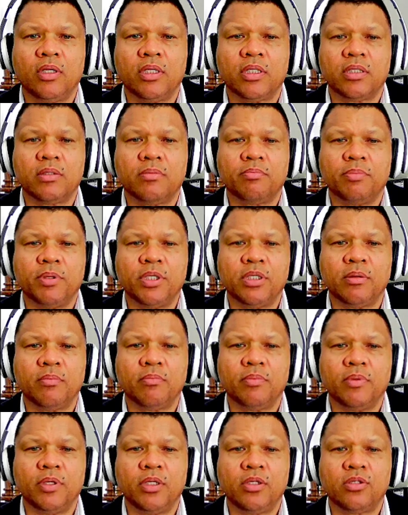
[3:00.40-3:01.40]
this bishop
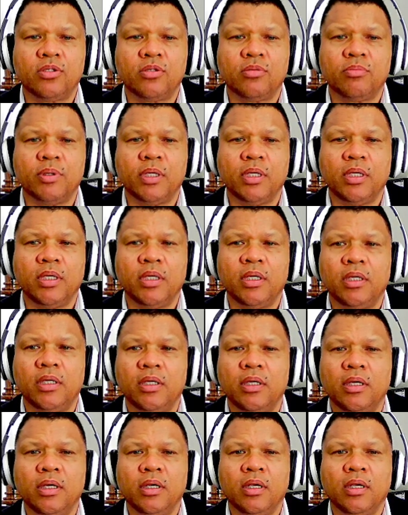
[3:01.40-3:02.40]
needs to be
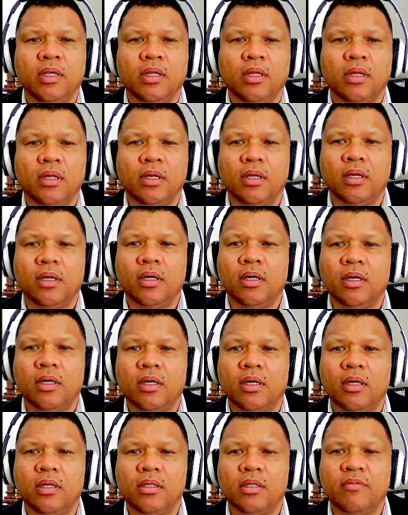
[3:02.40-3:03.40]

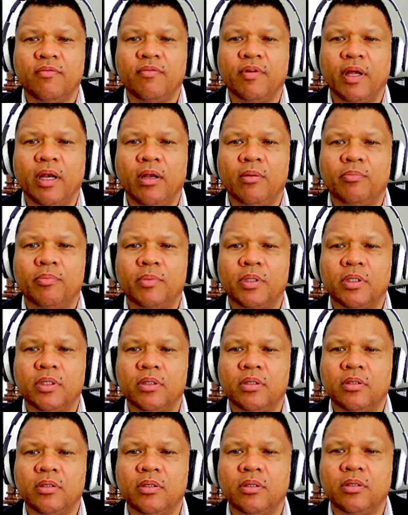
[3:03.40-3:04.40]
developed,
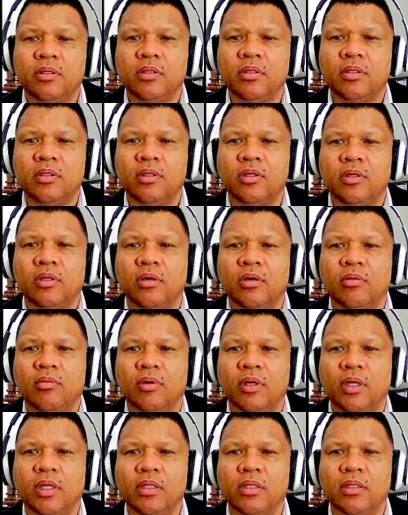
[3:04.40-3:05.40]

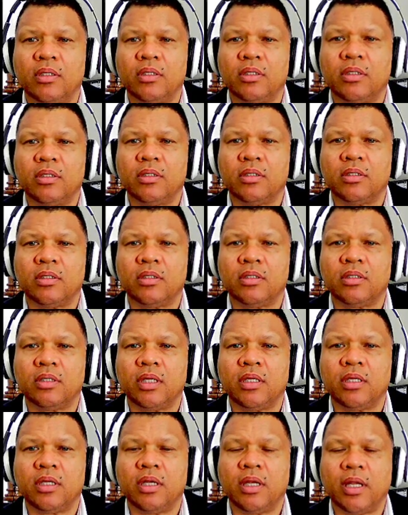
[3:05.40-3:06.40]
and then
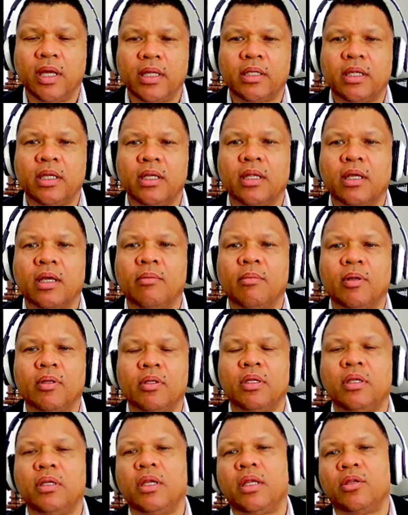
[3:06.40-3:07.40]
the knight can come out,
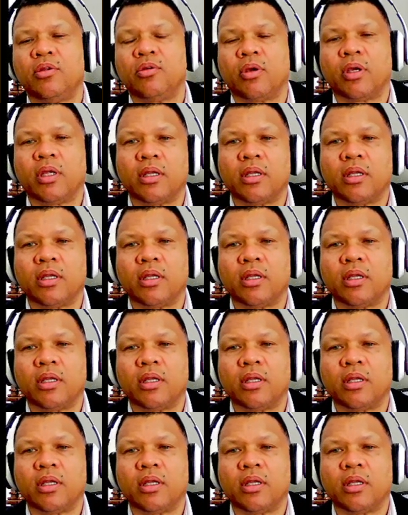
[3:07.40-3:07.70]
and then